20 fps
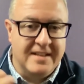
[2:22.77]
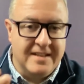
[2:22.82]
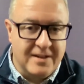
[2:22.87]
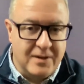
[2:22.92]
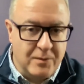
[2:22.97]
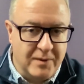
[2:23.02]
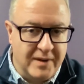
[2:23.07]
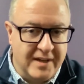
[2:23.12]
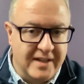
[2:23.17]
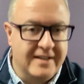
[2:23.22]
you
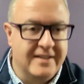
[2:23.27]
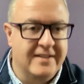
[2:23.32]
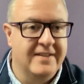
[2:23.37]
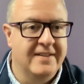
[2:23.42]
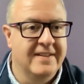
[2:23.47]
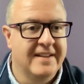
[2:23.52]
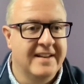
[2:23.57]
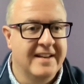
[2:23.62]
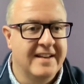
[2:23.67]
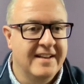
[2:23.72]
know what,
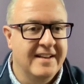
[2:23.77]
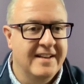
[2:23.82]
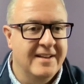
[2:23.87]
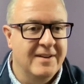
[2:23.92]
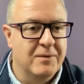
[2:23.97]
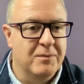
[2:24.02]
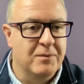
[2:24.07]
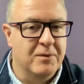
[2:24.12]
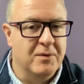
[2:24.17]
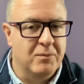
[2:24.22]

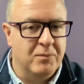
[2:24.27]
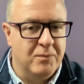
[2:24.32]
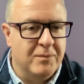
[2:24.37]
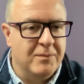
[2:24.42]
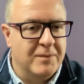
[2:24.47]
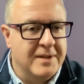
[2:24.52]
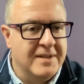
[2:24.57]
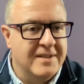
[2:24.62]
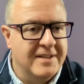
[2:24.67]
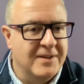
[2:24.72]

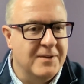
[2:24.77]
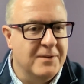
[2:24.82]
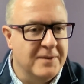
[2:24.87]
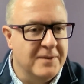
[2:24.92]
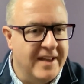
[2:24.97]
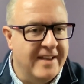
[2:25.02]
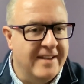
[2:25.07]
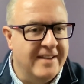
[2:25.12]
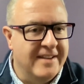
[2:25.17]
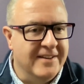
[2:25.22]
we did
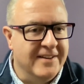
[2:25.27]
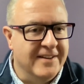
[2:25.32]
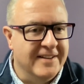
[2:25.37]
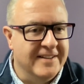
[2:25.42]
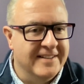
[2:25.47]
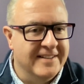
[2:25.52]
okay here.